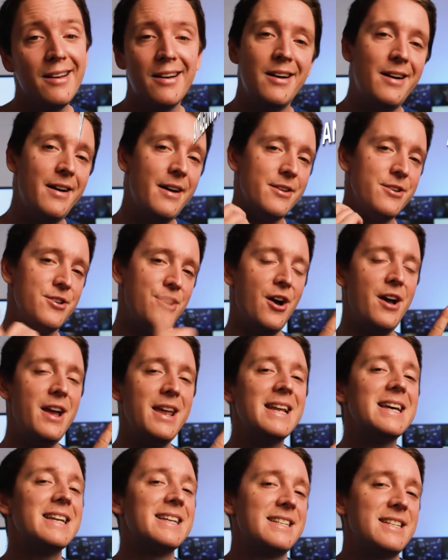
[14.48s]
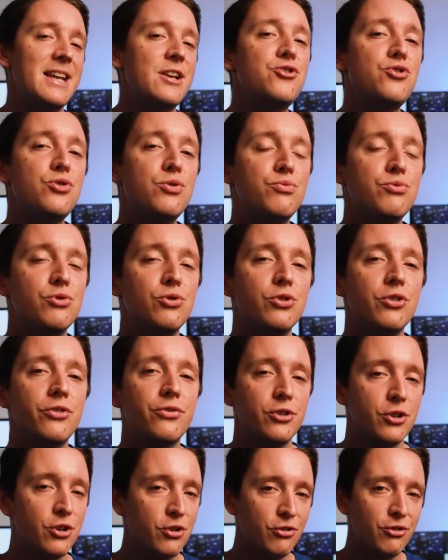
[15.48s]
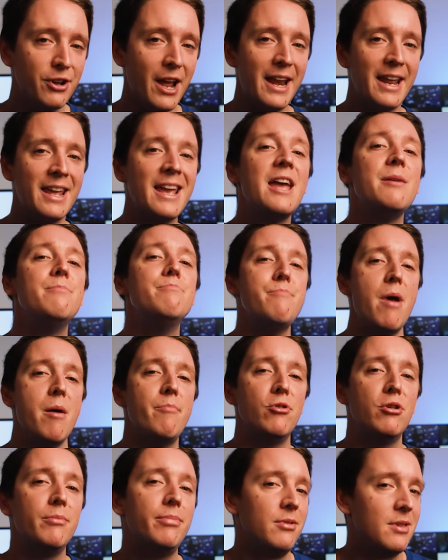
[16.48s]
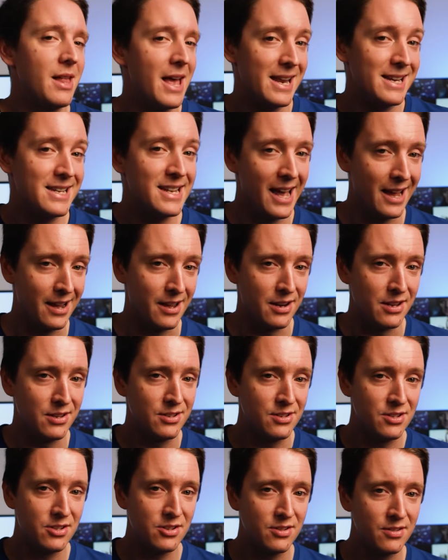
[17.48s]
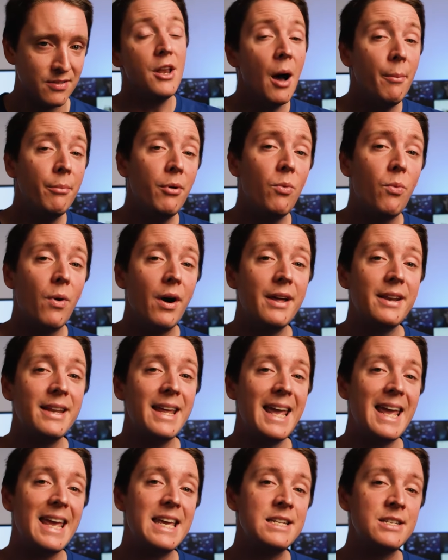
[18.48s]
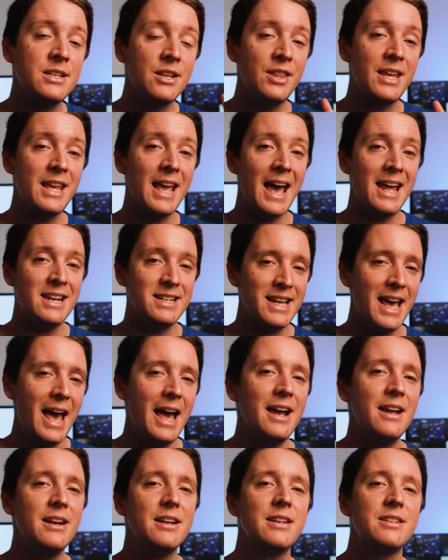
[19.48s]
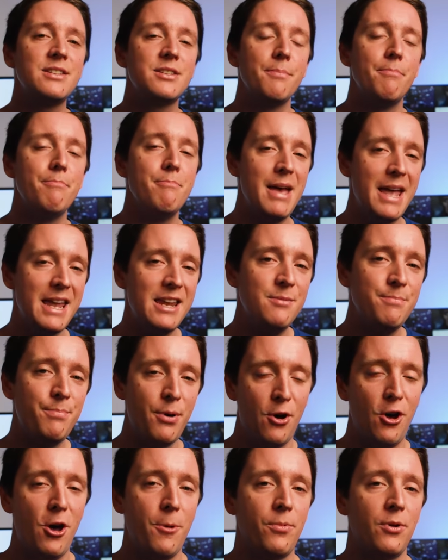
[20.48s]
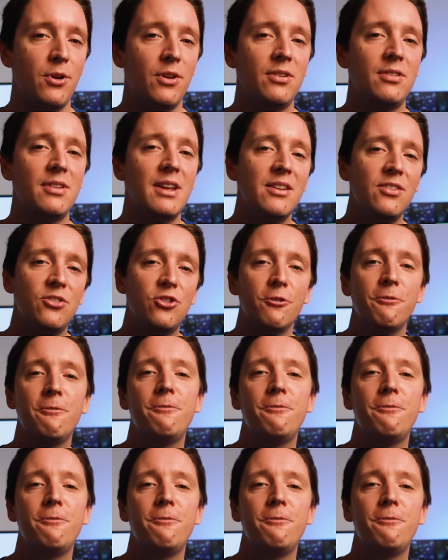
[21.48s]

are 9 essential rules for creating a memorable antagonist. Number 1 is the antagonist's main purpose is to